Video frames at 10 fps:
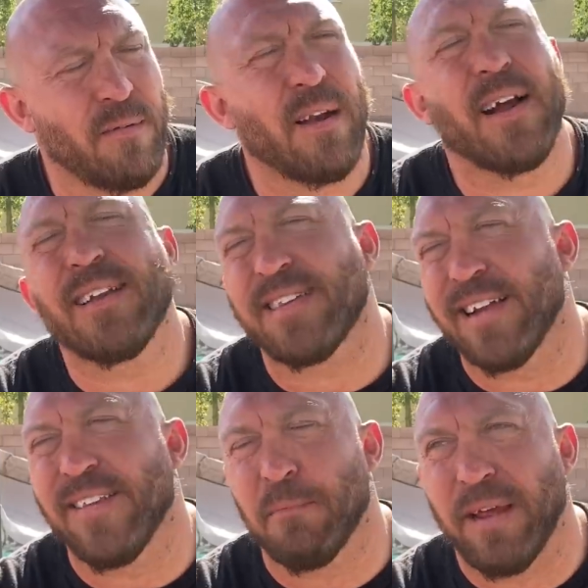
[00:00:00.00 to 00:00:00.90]
We're not going to say
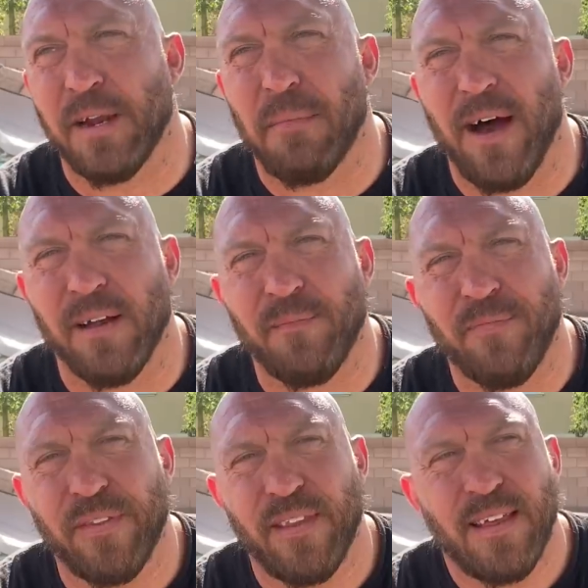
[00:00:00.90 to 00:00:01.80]
anything mean about him,
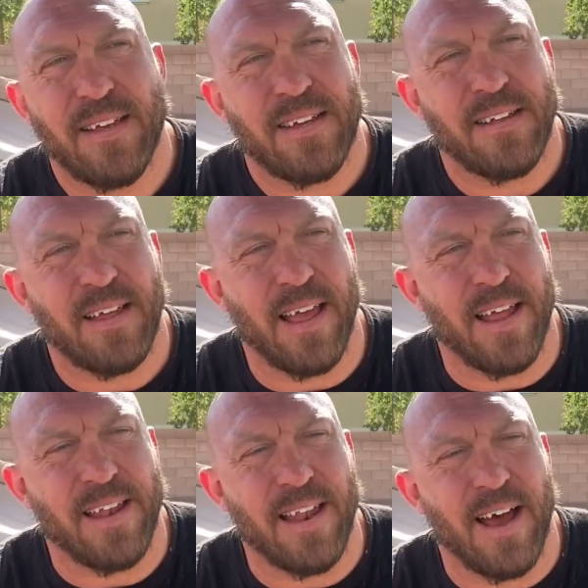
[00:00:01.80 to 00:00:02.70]

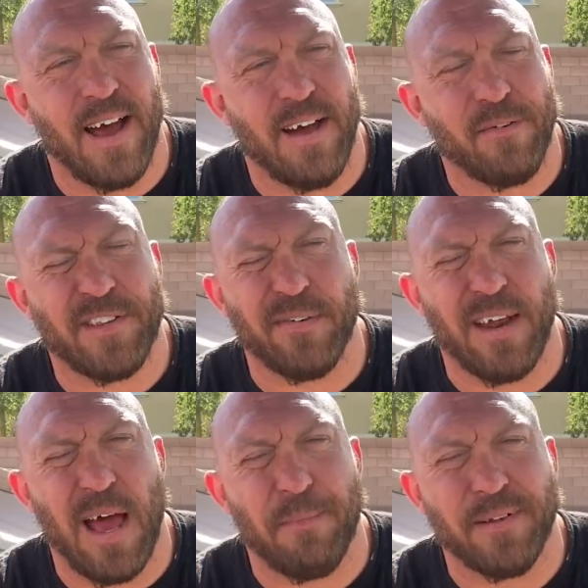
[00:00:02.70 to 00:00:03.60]
and we'll see
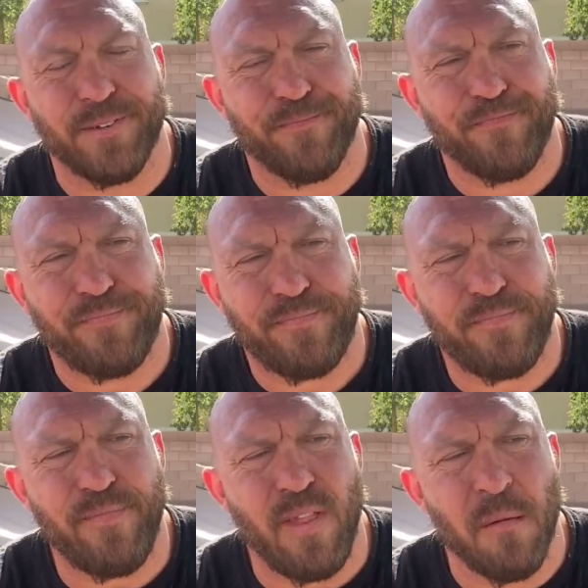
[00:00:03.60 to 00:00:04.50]
what happens.
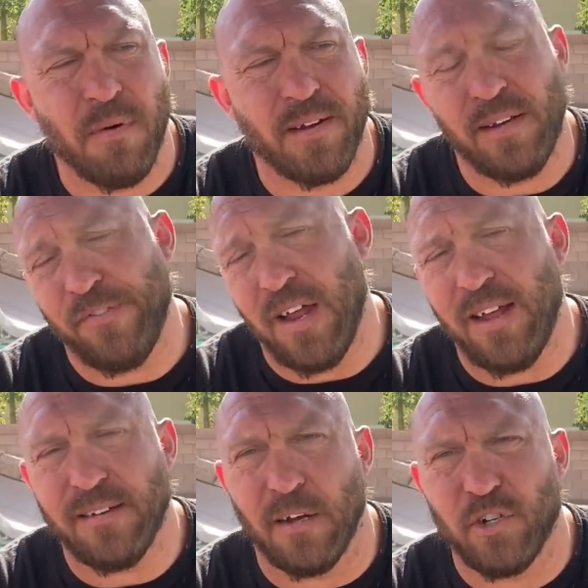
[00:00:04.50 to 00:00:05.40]
But if
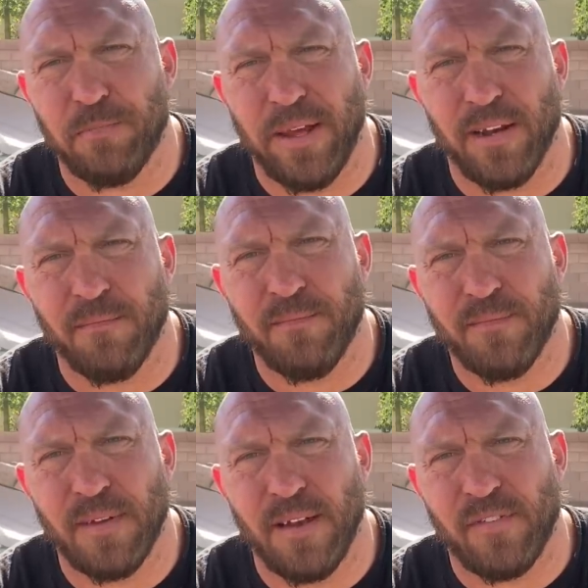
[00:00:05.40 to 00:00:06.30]
not, I'll just beat him
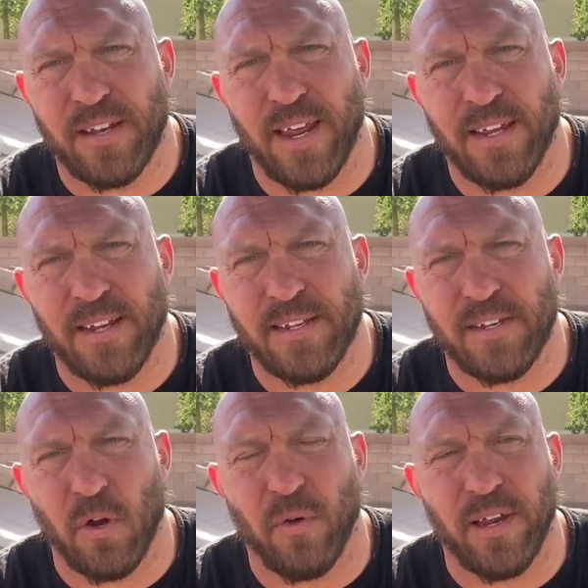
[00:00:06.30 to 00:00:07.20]
and have to take it, because
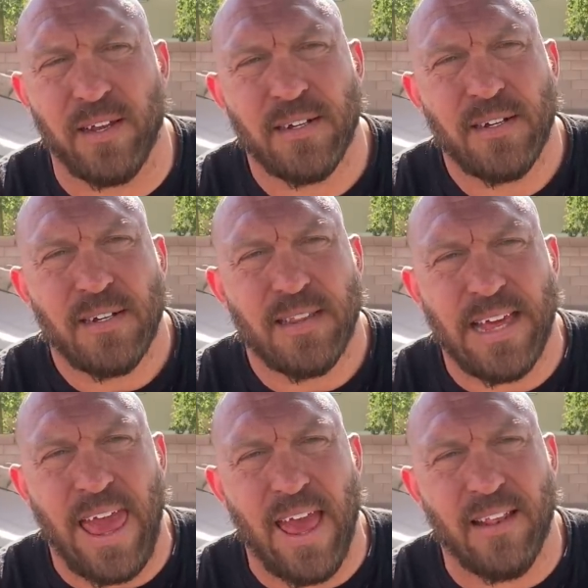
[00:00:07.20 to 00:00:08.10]
it's only, they
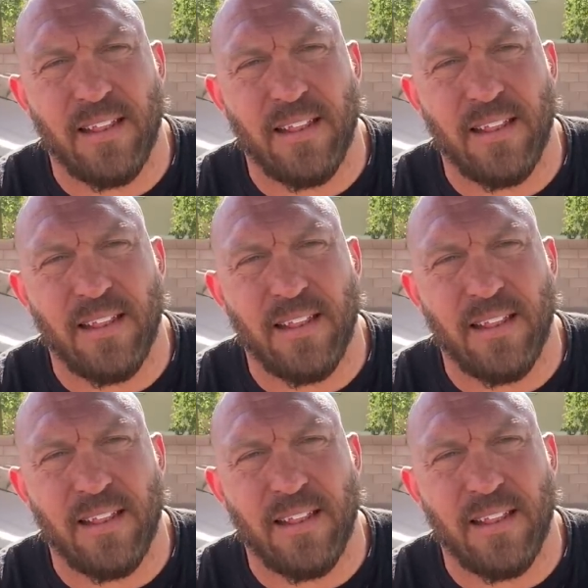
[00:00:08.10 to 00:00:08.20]
can't,